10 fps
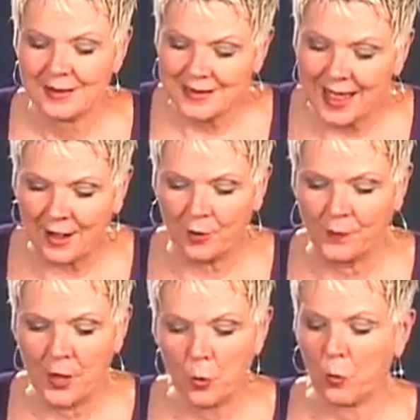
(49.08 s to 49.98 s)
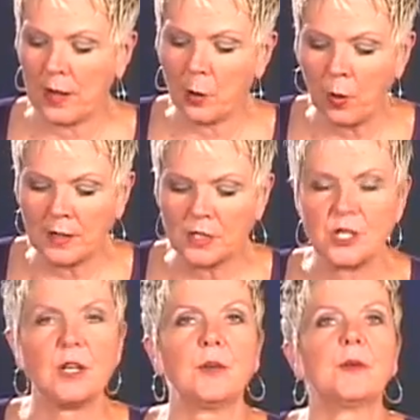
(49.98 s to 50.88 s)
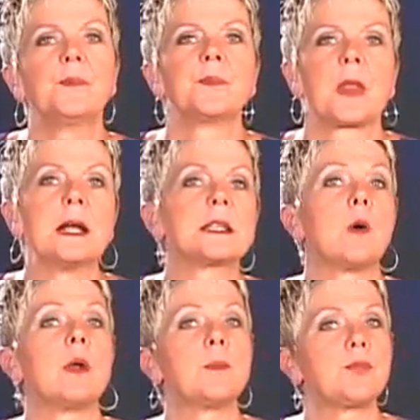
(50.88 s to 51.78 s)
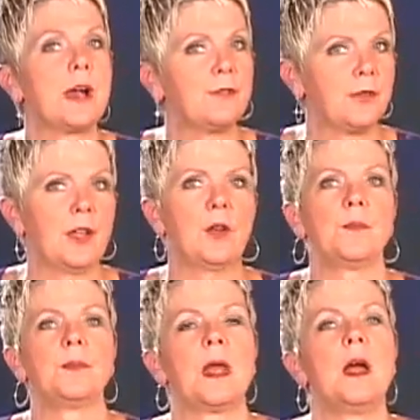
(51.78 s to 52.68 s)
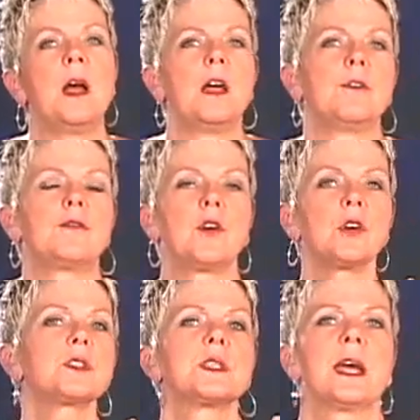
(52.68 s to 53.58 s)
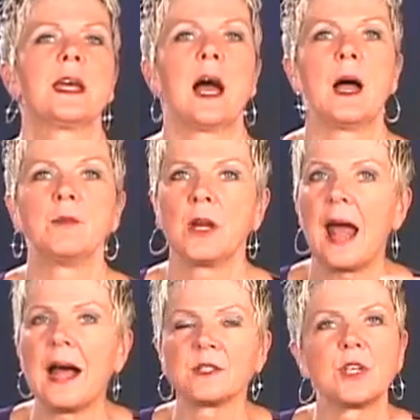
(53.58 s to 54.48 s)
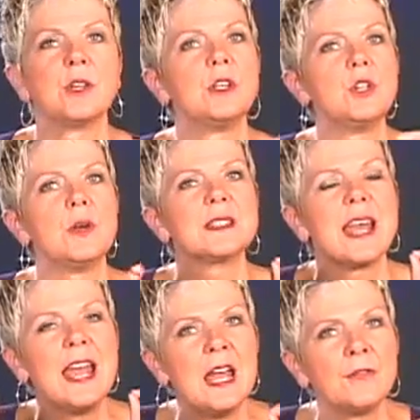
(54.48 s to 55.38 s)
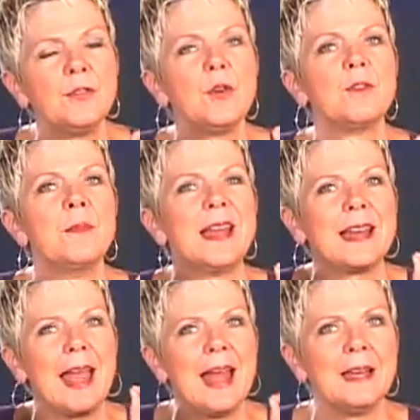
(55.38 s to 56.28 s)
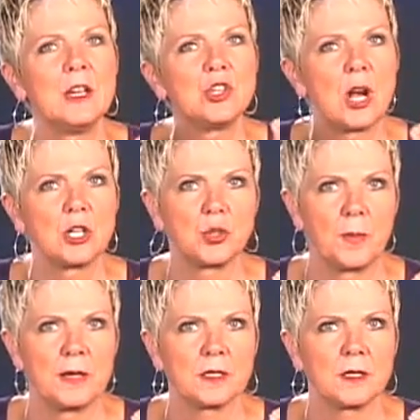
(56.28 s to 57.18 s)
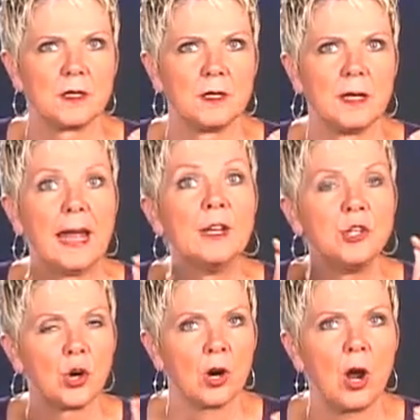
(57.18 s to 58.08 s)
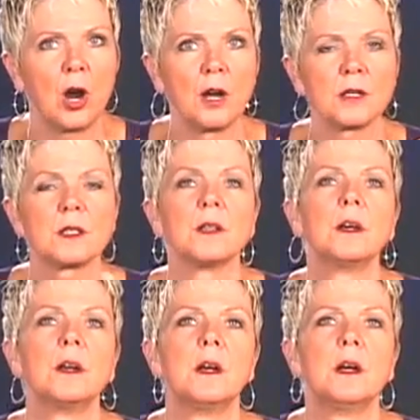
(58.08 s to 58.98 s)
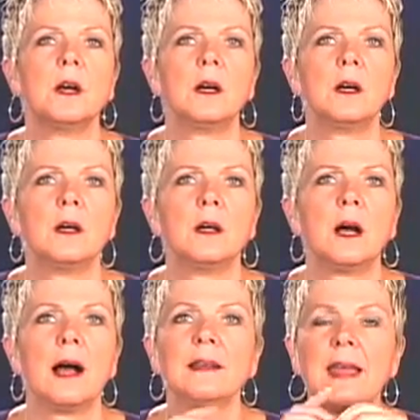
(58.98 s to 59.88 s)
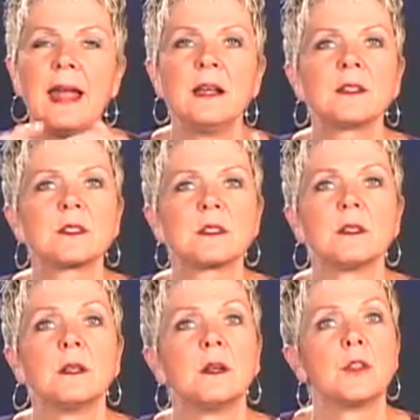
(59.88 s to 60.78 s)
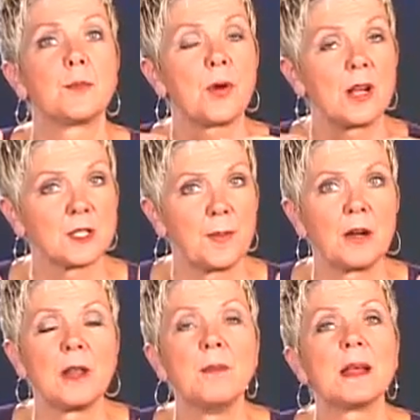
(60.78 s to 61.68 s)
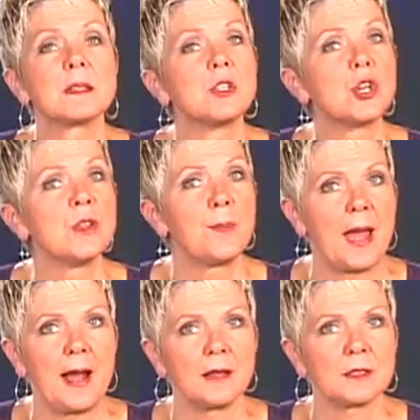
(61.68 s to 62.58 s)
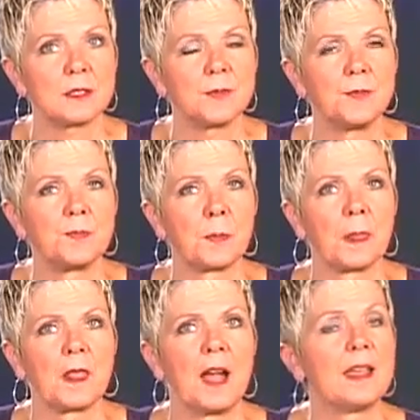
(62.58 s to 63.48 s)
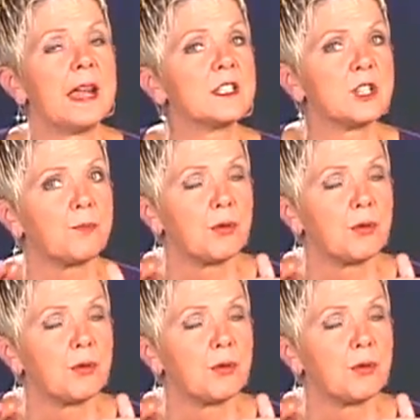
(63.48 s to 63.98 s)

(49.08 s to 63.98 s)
Now, what I want to do is I want to pray for you. The first thing I'm going to ask you to do is, if you have made any judgment in your heart against the prosperity message in the past, against the